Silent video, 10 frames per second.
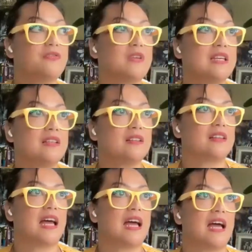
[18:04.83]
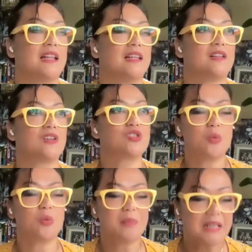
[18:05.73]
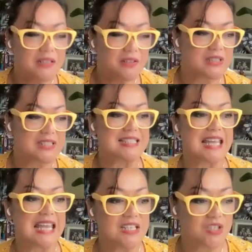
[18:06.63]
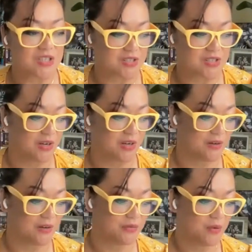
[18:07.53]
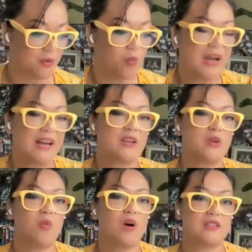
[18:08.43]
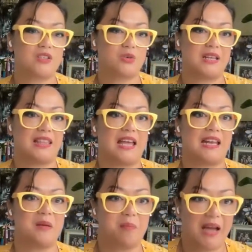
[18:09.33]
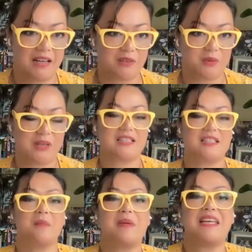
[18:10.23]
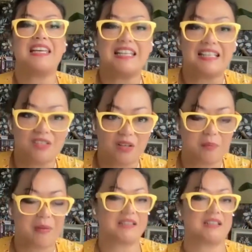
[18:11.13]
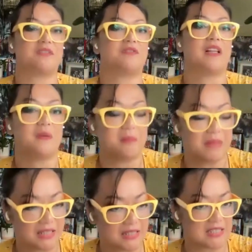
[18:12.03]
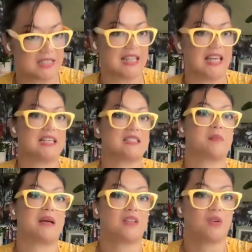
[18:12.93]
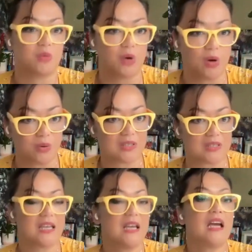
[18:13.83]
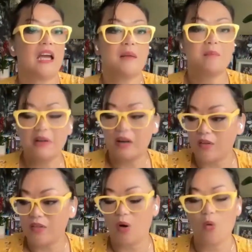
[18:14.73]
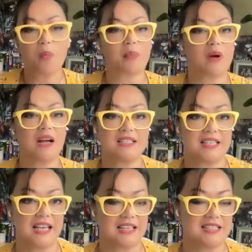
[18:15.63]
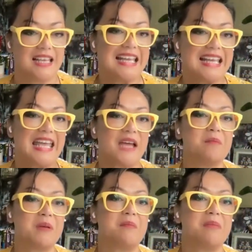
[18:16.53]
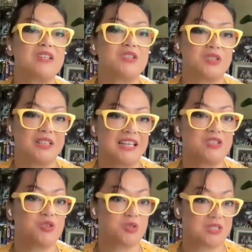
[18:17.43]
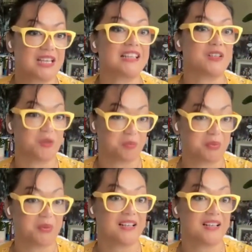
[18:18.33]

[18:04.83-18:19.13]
feel that there's so many different stages of where you want to create that impact, right? Because in the beginning, it's all about the development and then it's about the growth. But the whole process can't be measured unless you're selling your